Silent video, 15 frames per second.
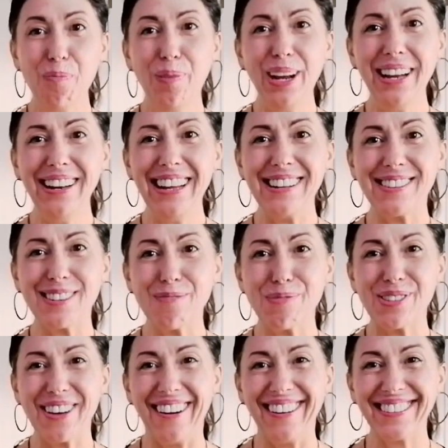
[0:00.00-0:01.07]
but it needs
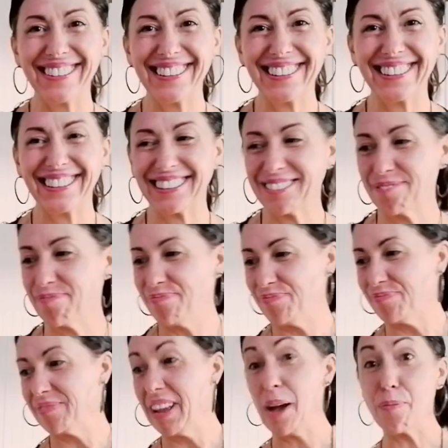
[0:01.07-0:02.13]
some salt.
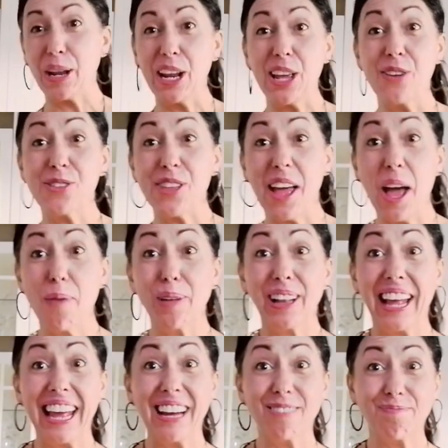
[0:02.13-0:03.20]
I'm going to use the
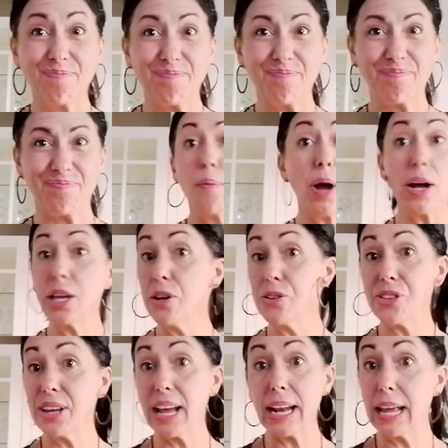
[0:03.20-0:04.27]
Himalayan. I'm not
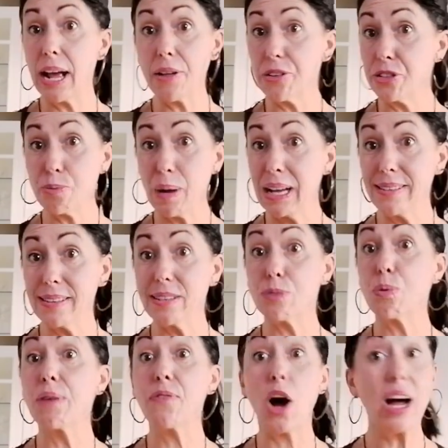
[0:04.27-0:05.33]
using any other
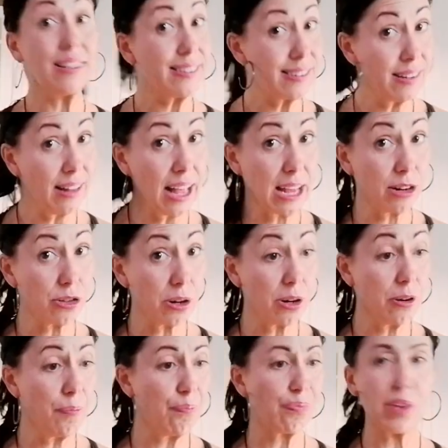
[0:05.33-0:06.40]
spices. We've got
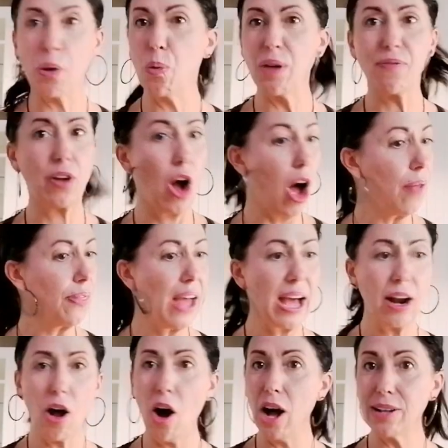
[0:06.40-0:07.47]
cilantro, we've got
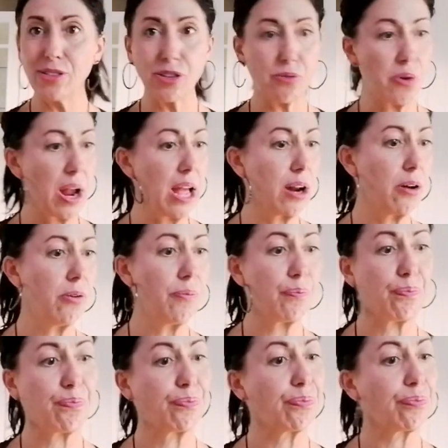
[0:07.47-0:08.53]
that hot serrano,